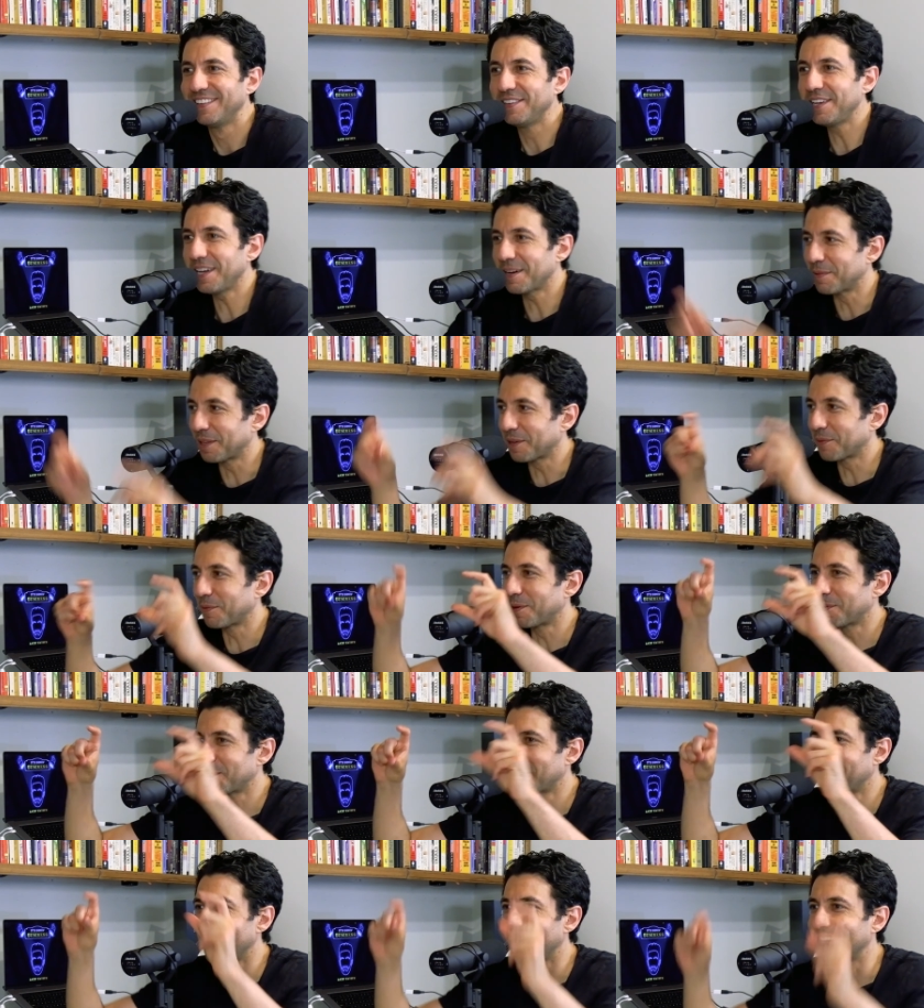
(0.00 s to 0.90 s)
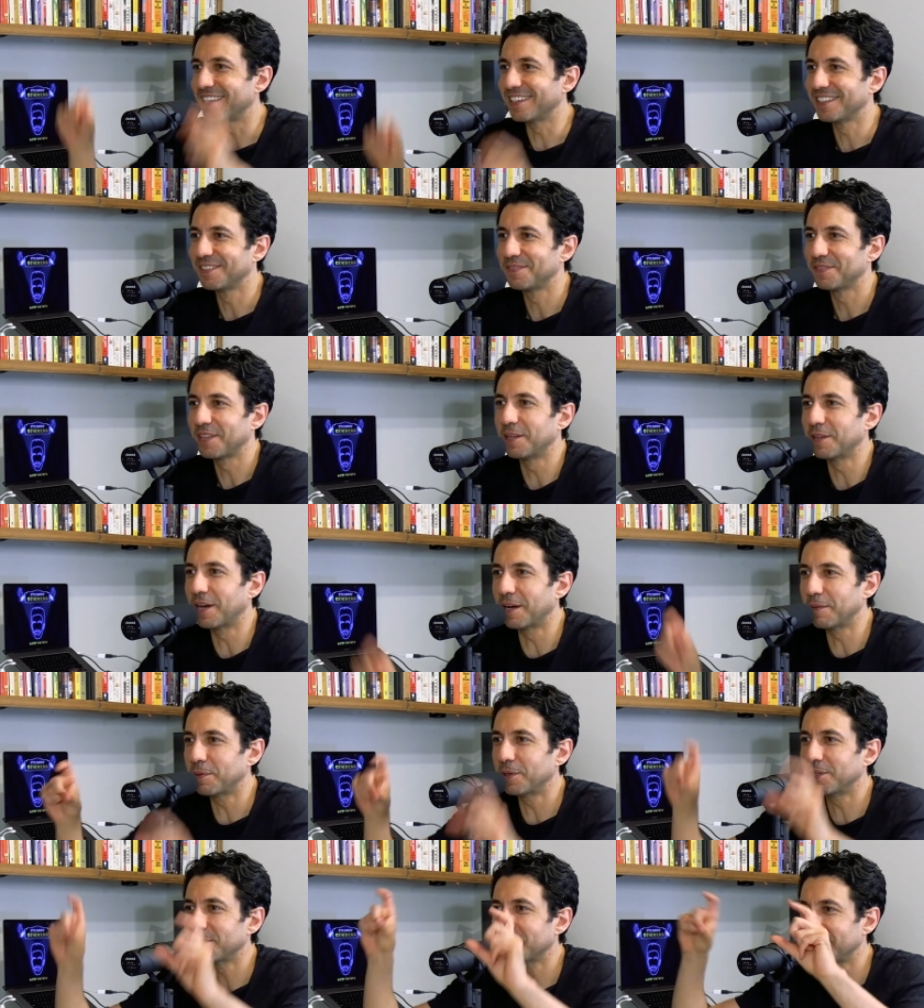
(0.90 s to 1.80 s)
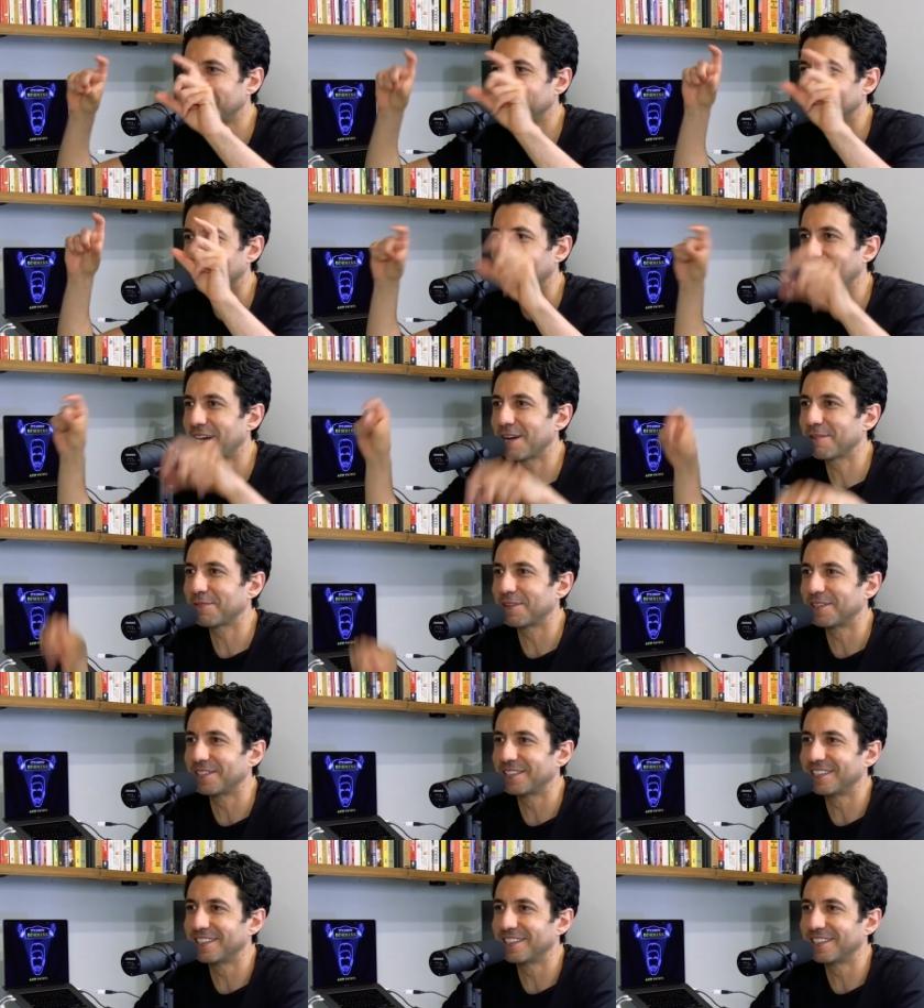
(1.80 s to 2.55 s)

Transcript: Yeah, but like where we're at. I'll post a little graph on